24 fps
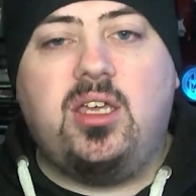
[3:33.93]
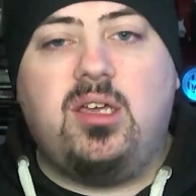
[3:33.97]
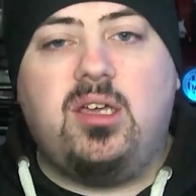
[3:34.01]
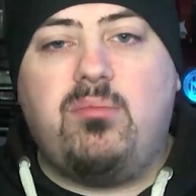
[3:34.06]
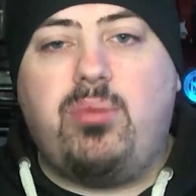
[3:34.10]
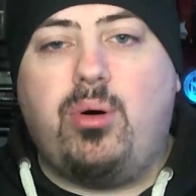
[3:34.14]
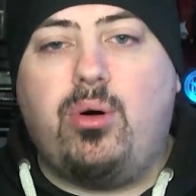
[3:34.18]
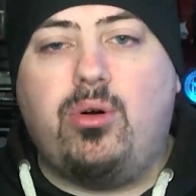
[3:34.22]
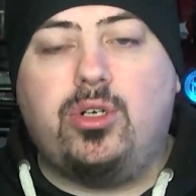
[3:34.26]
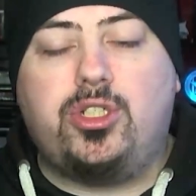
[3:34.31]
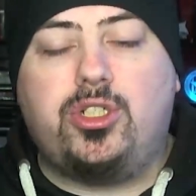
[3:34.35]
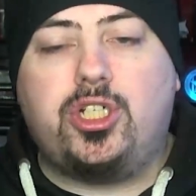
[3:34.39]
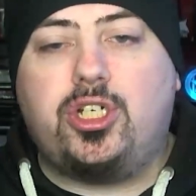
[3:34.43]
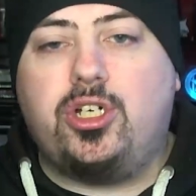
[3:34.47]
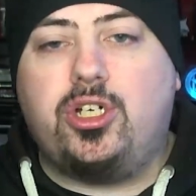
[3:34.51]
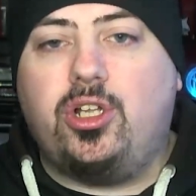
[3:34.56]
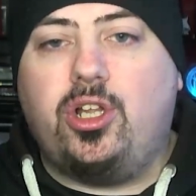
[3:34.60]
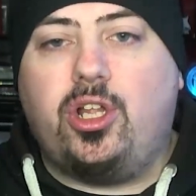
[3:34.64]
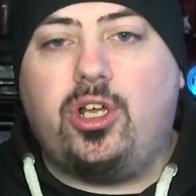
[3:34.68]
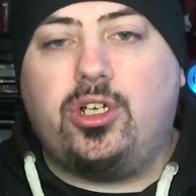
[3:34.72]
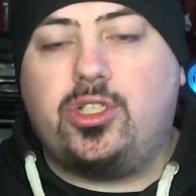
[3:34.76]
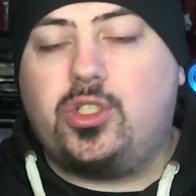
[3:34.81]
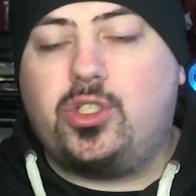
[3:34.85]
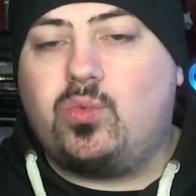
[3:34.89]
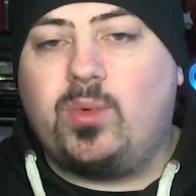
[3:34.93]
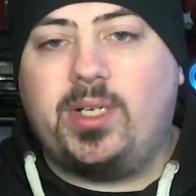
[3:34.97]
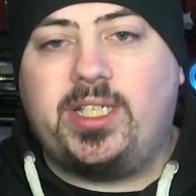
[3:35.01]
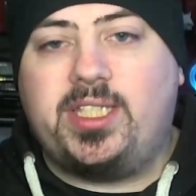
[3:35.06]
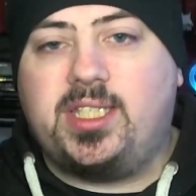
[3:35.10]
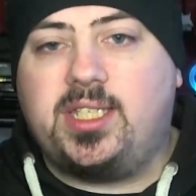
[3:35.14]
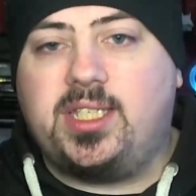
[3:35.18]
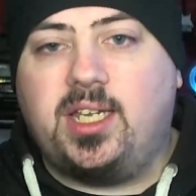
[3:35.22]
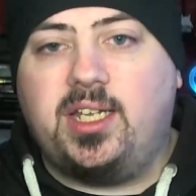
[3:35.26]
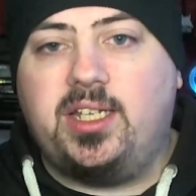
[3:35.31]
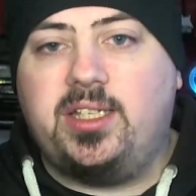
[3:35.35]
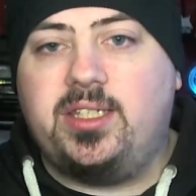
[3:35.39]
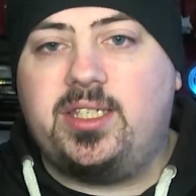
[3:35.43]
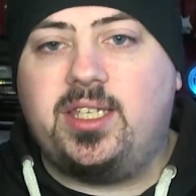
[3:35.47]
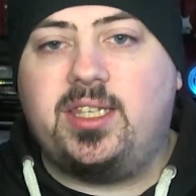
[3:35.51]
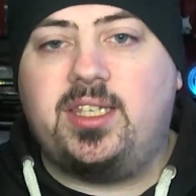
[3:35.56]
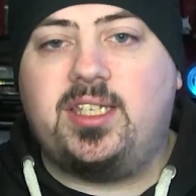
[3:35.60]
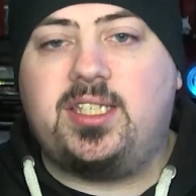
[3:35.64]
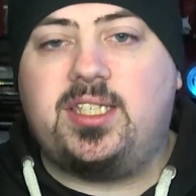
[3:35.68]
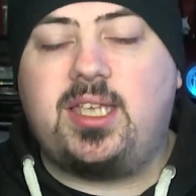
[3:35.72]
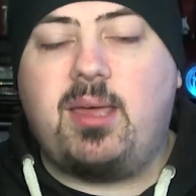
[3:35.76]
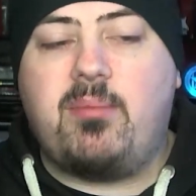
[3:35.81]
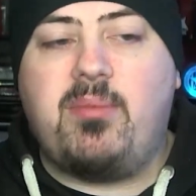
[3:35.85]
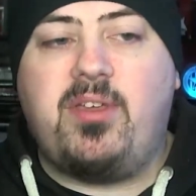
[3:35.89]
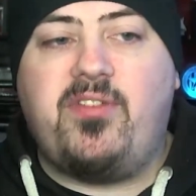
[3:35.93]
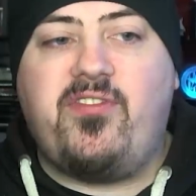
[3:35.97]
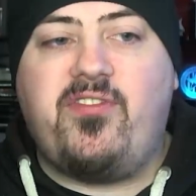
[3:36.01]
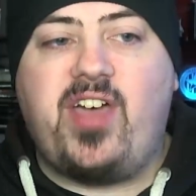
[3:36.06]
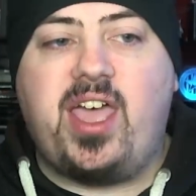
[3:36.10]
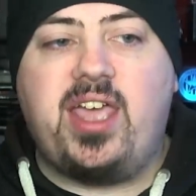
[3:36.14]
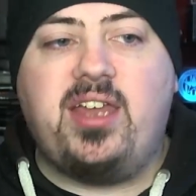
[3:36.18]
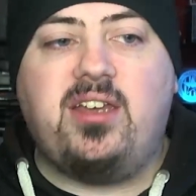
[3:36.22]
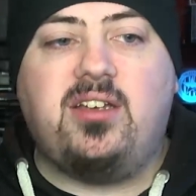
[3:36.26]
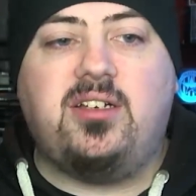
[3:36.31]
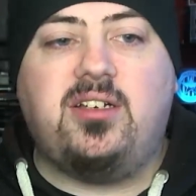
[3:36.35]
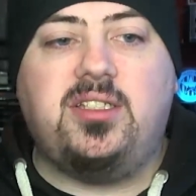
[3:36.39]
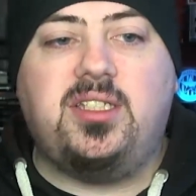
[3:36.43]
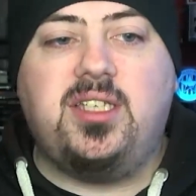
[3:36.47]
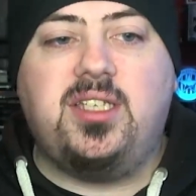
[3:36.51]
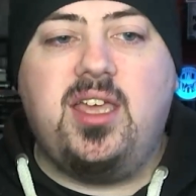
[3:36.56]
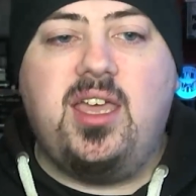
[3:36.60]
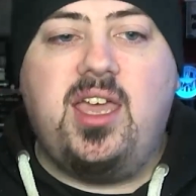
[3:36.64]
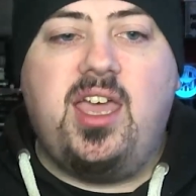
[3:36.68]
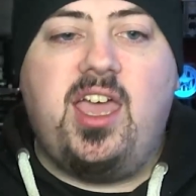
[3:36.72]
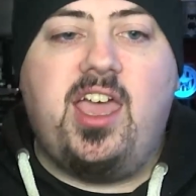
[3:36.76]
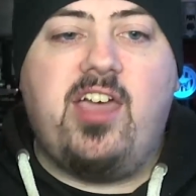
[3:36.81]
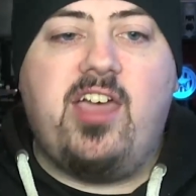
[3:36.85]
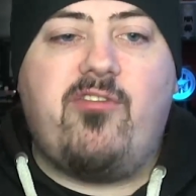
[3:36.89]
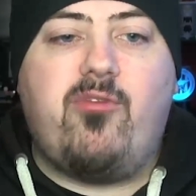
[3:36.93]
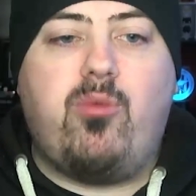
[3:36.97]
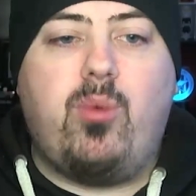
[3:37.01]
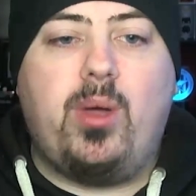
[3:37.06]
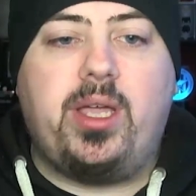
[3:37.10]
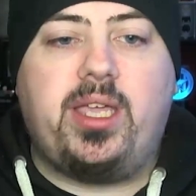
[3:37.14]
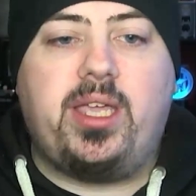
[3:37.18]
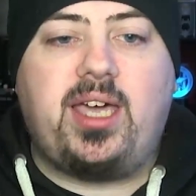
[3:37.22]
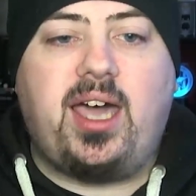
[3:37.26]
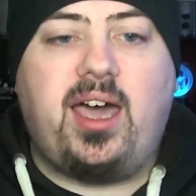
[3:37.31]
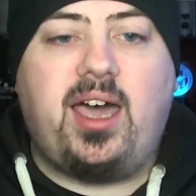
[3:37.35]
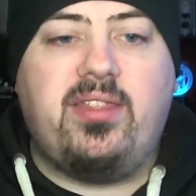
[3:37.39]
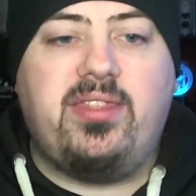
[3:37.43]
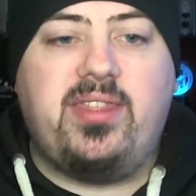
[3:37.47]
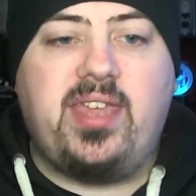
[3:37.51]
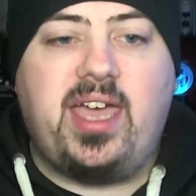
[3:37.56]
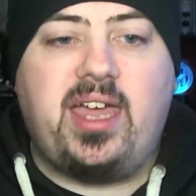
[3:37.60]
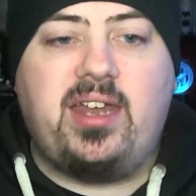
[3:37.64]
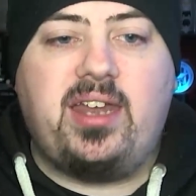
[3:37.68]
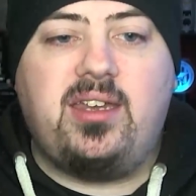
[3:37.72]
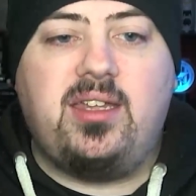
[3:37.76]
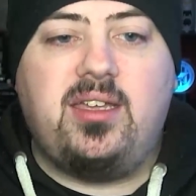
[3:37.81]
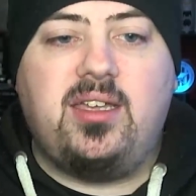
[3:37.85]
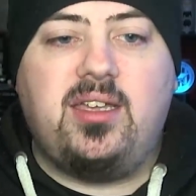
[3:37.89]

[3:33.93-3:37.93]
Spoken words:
Portugal, or Switzerland in the semi-finals. If we can then,